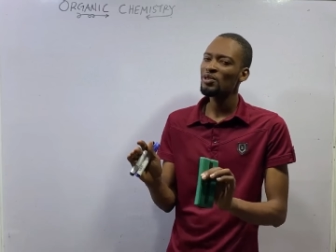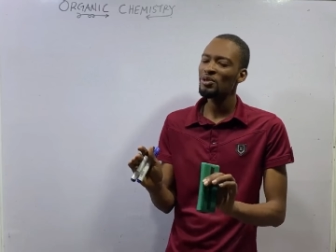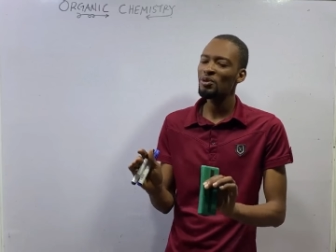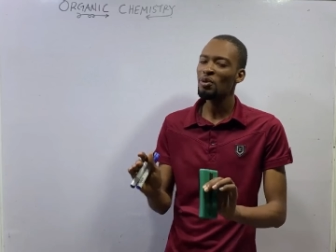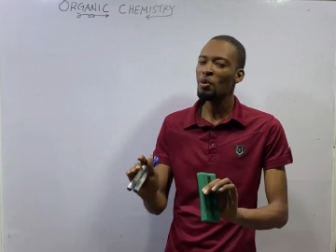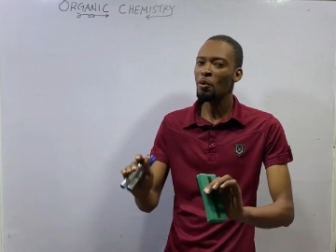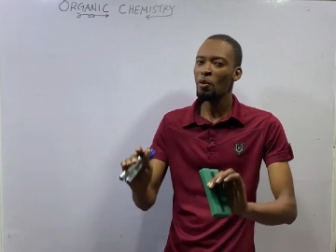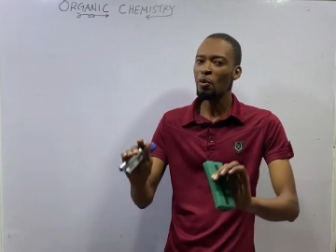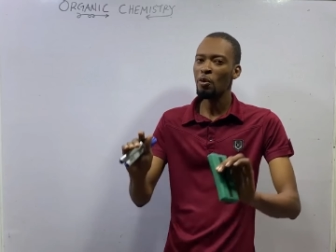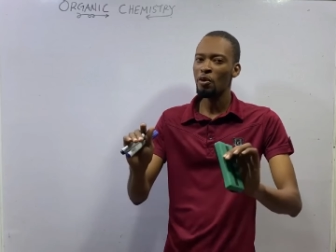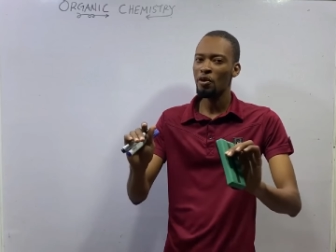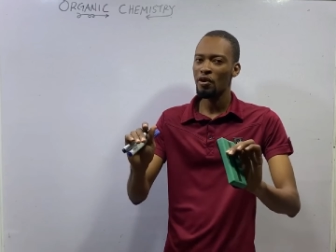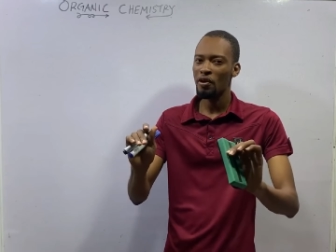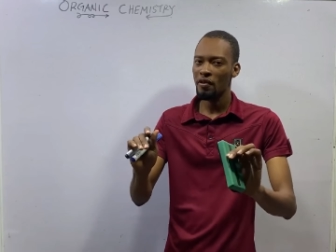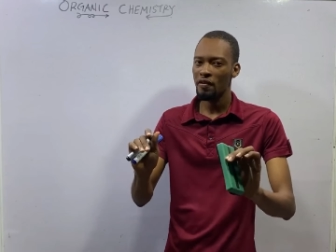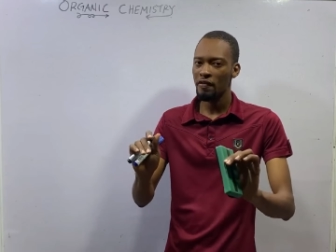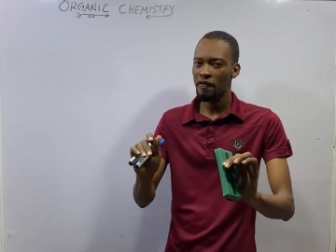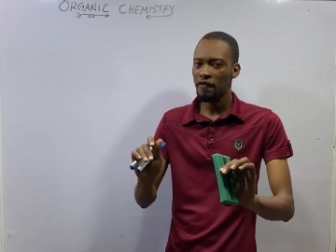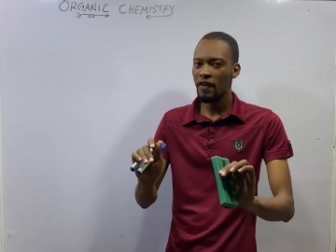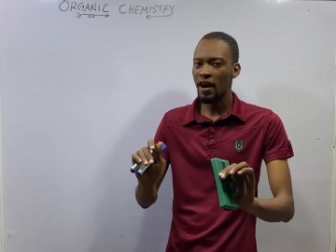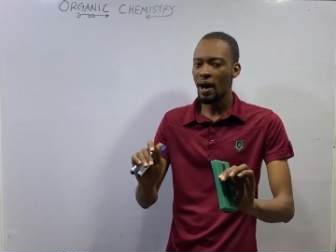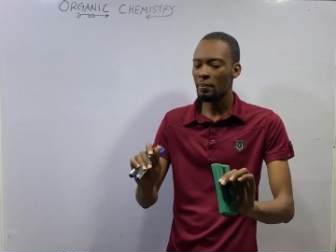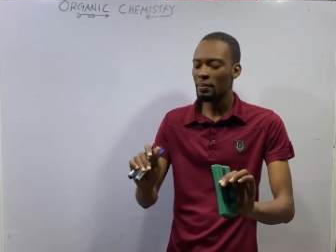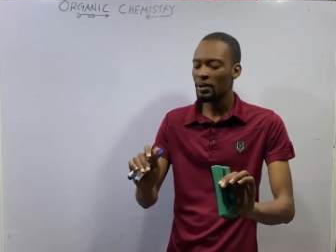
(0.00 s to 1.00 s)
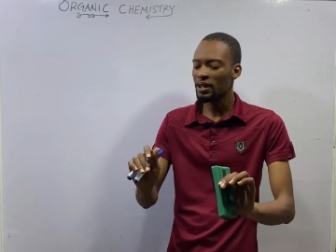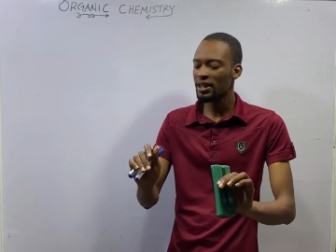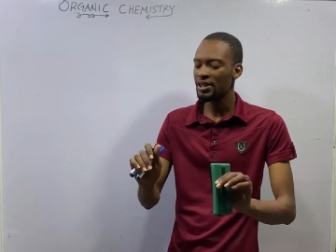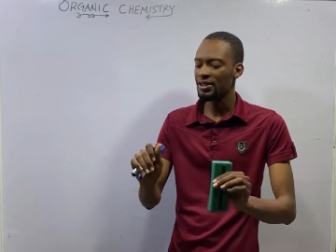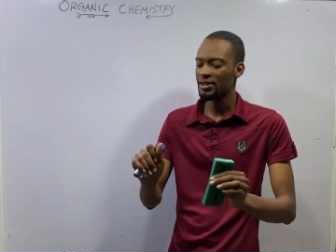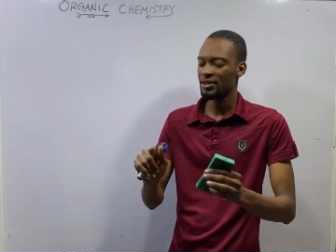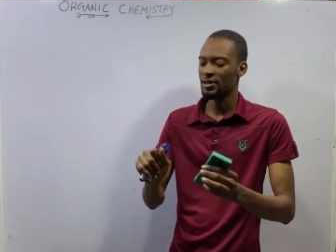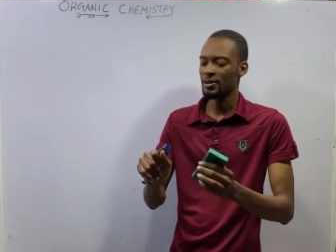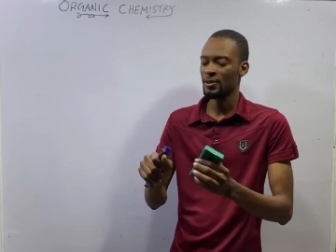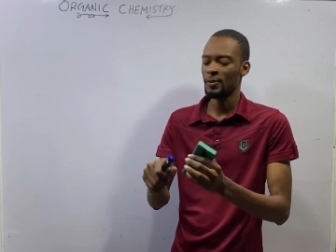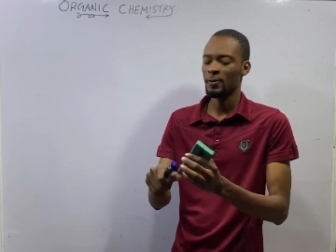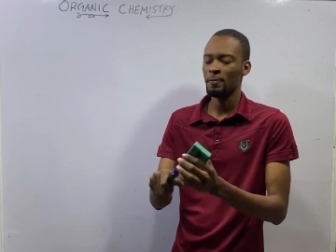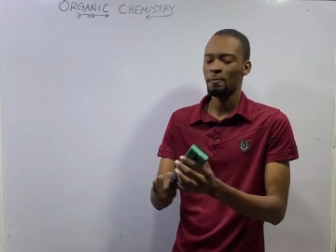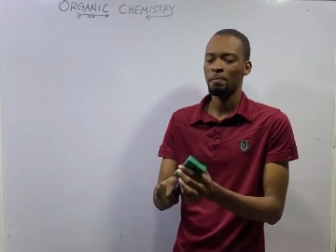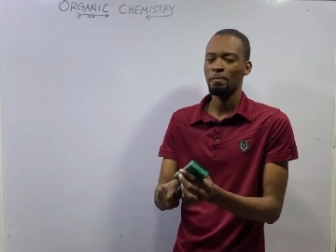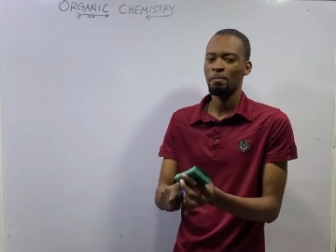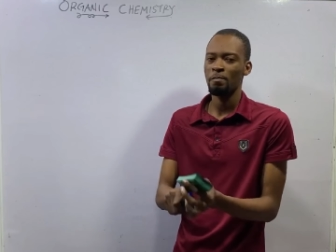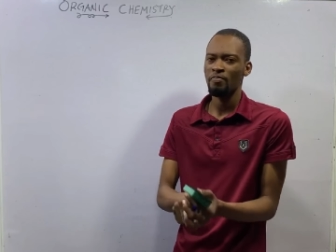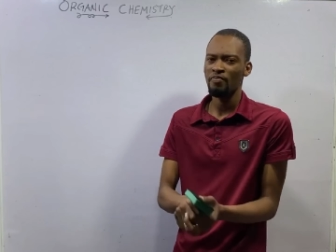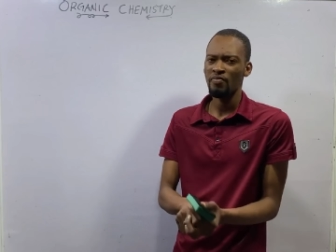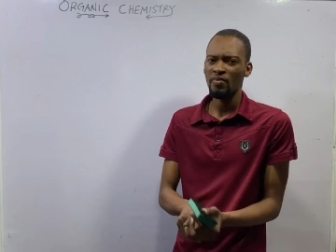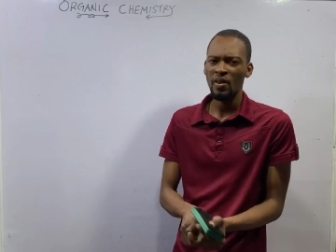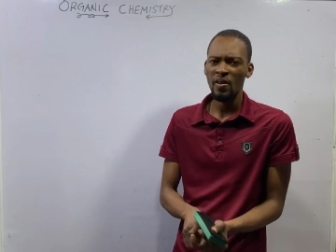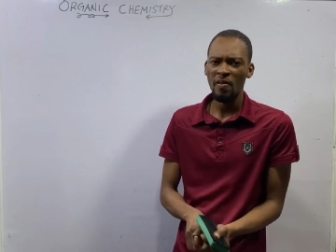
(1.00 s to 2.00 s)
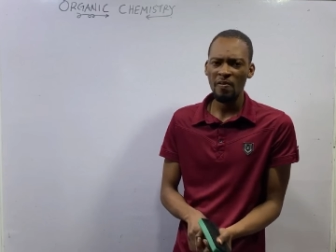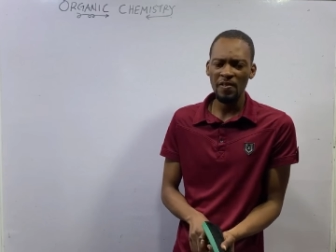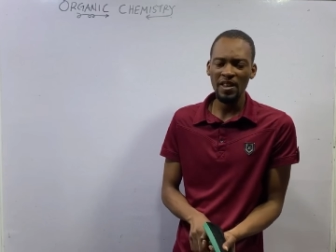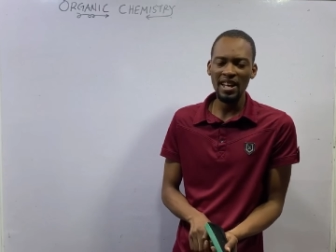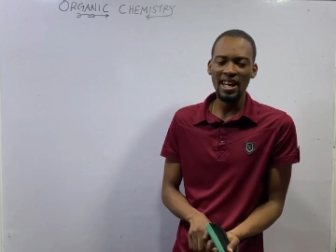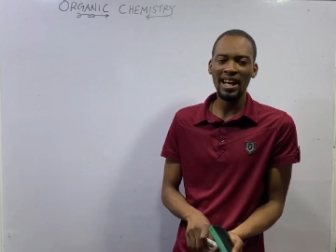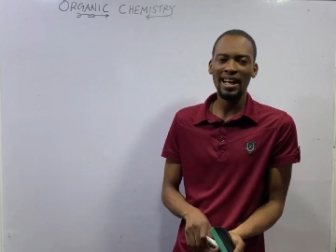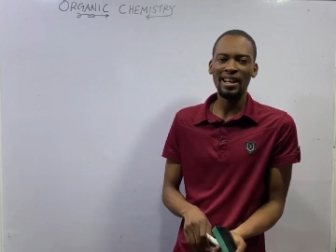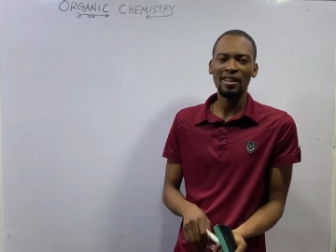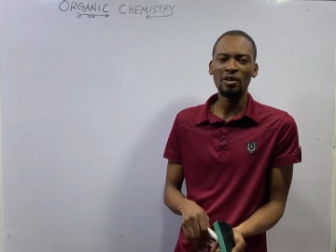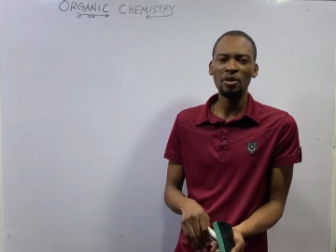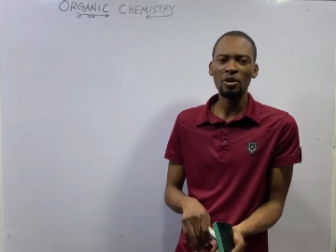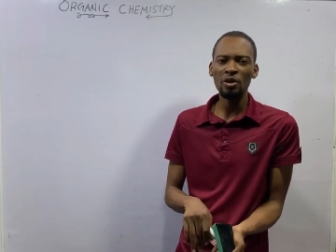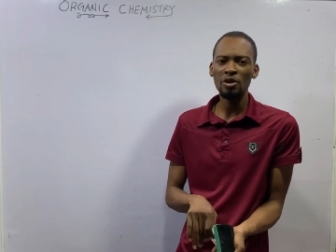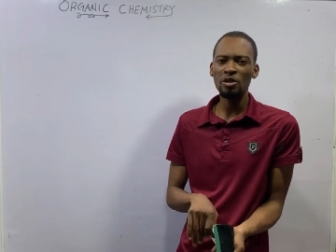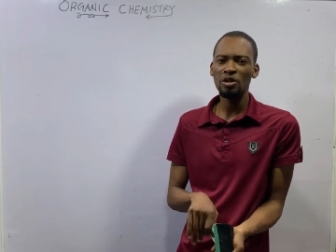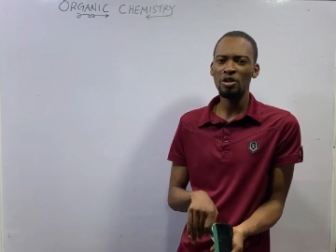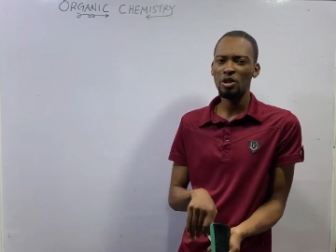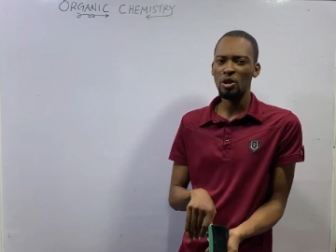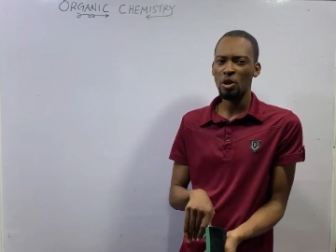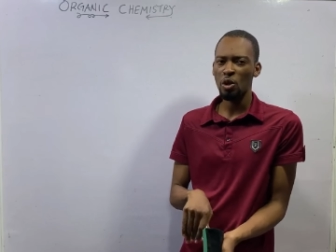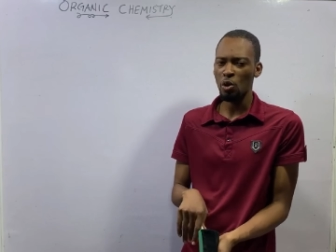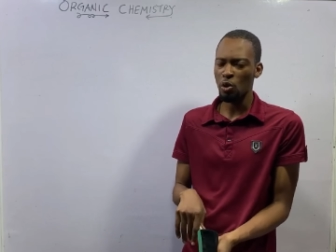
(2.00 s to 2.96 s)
to families. They are not